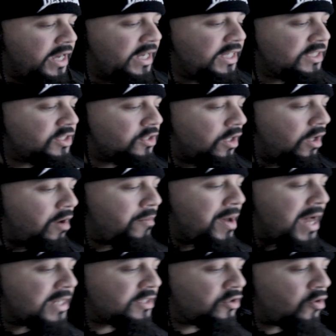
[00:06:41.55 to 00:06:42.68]
Each club
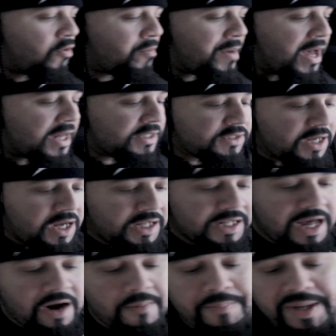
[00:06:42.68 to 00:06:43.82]
has nomads
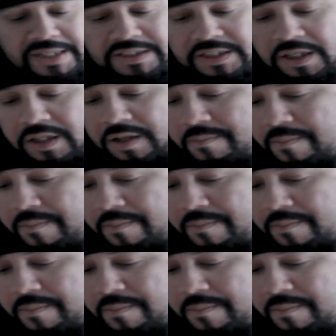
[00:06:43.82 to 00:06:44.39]
that are basically